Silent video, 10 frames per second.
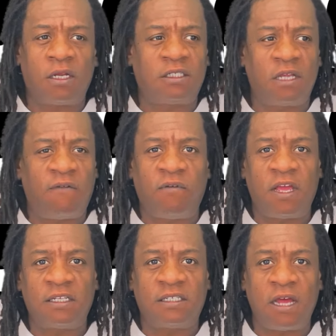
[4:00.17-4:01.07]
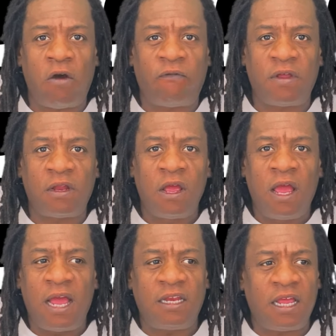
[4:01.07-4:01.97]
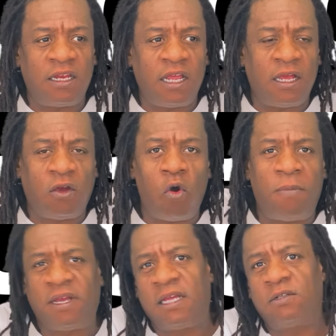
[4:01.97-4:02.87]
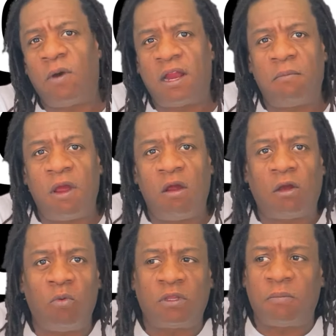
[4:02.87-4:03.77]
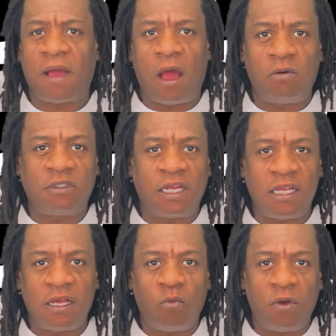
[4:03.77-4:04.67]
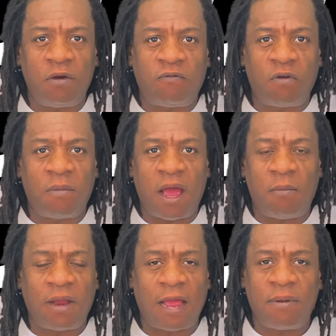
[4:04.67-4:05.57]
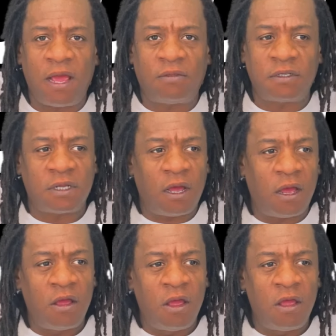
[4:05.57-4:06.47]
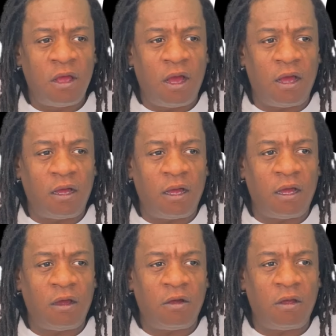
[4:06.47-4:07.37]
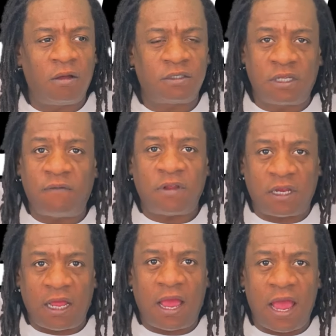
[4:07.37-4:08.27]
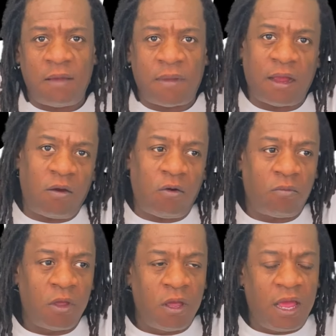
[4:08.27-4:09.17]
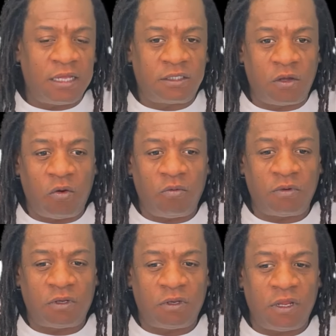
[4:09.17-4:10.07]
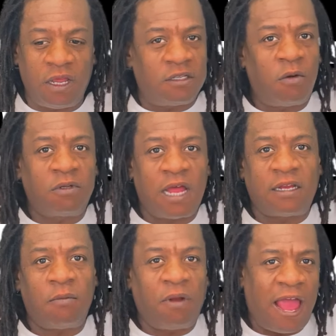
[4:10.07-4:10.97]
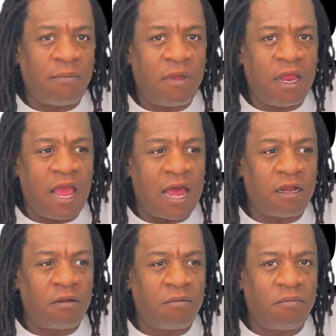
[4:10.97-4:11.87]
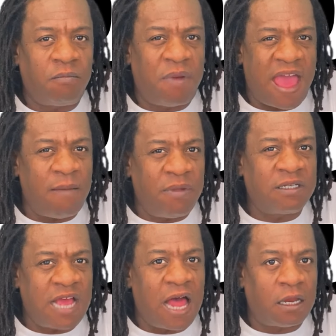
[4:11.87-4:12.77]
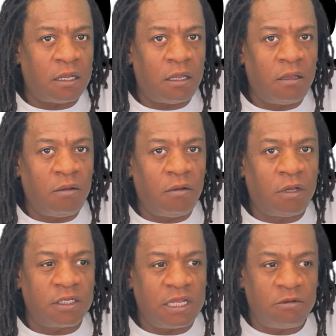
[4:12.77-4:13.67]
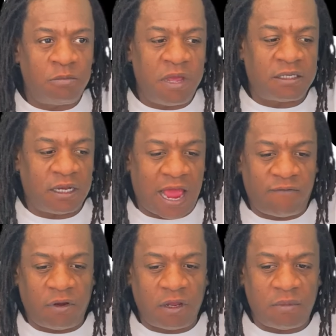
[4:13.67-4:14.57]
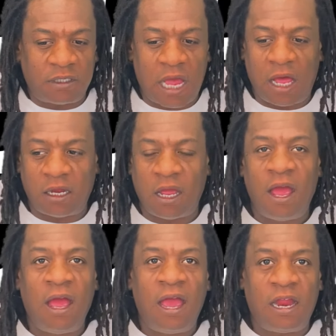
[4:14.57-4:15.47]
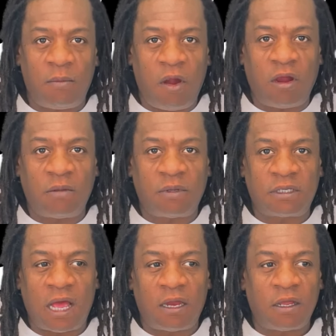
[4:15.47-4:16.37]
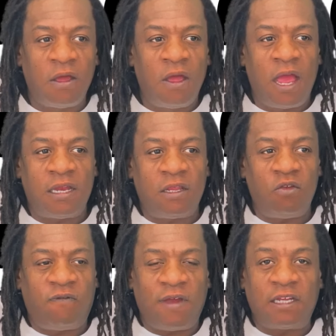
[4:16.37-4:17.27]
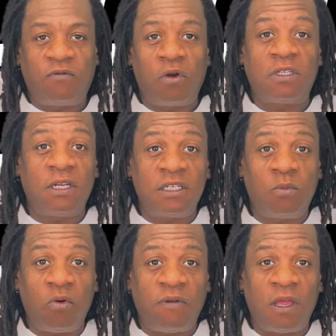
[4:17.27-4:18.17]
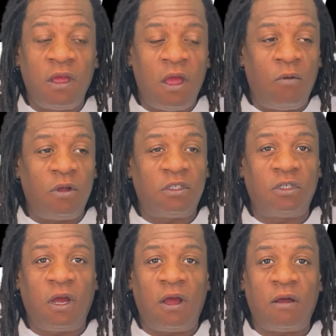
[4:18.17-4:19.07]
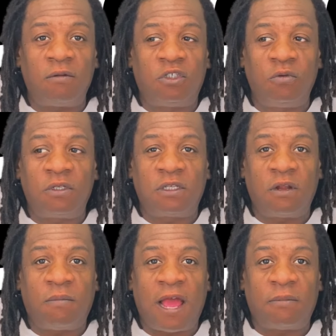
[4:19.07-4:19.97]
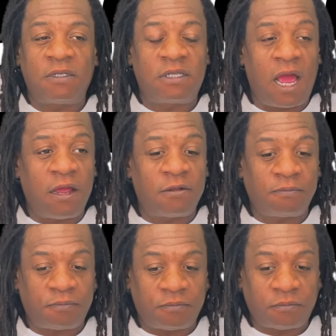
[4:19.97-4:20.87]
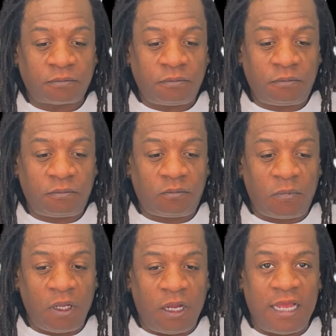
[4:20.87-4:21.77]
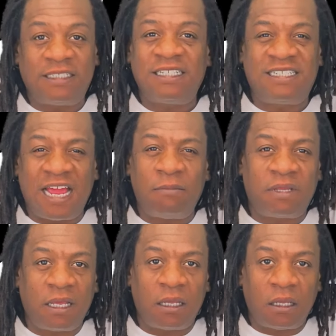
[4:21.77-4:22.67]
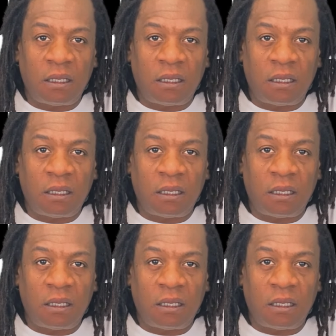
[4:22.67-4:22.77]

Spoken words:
the stuff for himself and then go up against white America with the powers that he can wield from our Black Panthers stuff that they had back home. And so it's almost like the Black man had a bad mentality because he was mixing African mentality and American mentality. And then you fast forward to this movie, which Judas and the Black Messiah, it's the same thing.